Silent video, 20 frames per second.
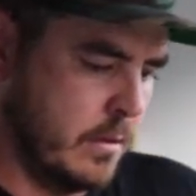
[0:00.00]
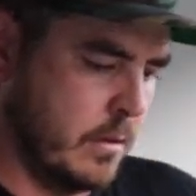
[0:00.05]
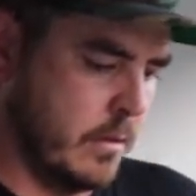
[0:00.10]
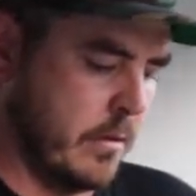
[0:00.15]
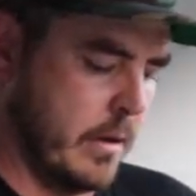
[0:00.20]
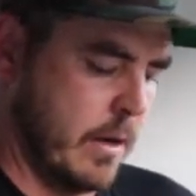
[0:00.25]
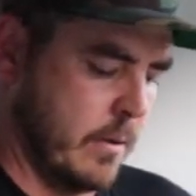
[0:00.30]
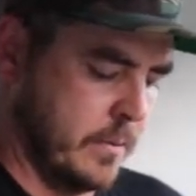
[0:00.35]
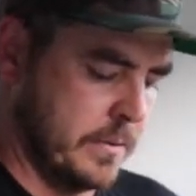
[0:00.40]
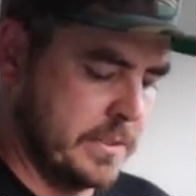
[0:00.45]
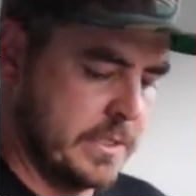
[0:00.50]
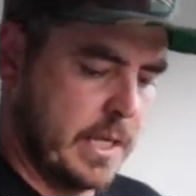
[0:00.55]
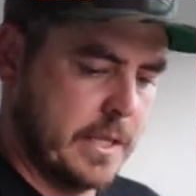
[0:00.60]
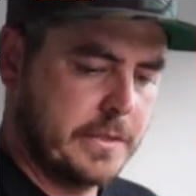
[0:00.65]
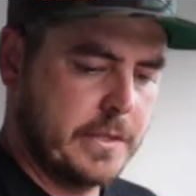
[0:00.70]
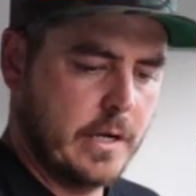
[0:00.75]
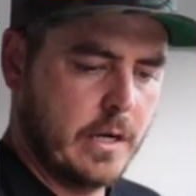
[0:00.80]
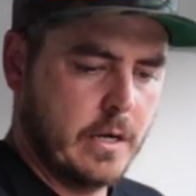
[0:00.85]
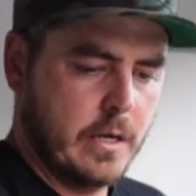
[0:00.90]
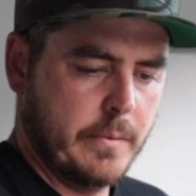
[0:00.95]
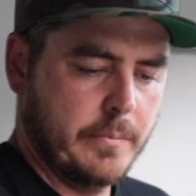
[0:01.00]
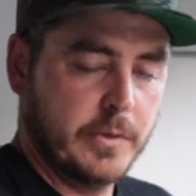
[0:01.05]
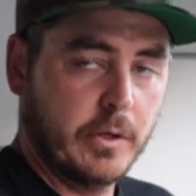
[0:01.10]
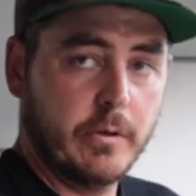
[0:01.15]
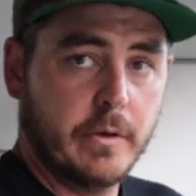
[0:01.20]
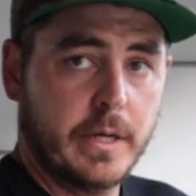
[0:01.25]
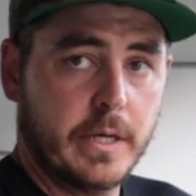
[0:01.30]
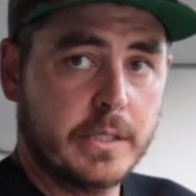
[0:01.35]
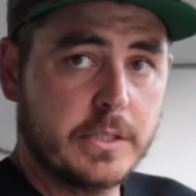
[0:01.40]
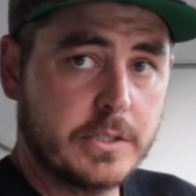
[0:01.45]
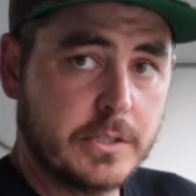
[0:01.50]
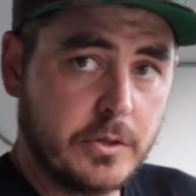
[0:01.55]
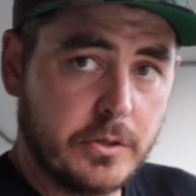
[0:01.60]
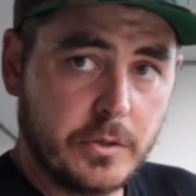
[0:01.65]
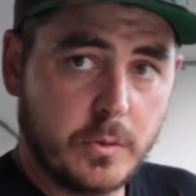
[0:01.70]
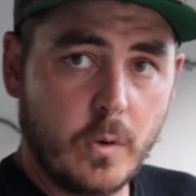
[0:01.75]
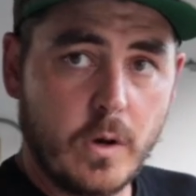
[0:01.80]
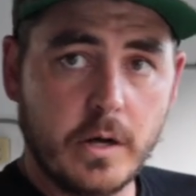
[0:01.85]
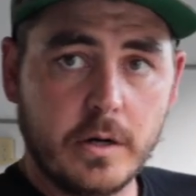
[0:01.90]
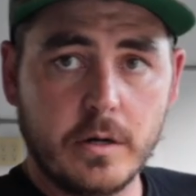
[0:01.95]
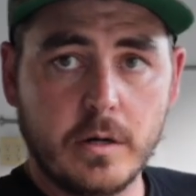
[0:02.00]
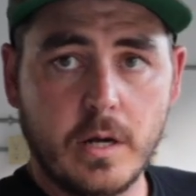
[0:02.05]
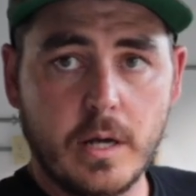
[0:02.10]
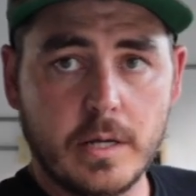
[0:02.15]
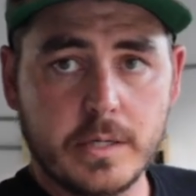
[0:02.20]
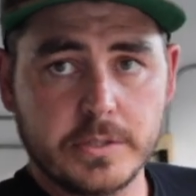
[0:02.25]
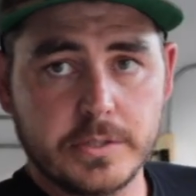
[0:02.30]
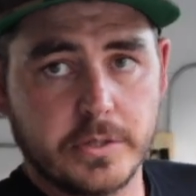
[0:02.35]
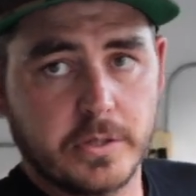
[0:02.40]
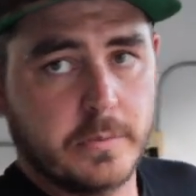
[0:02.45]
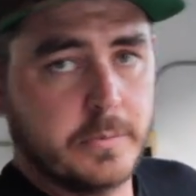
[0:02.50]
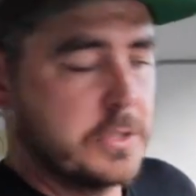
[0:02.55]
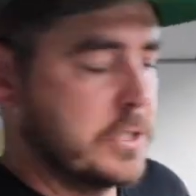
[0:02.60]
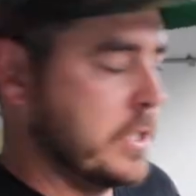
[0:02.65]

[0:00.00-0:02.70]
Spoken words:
All right, we're set there. I'm gonna go ahead and turn the water on, turn the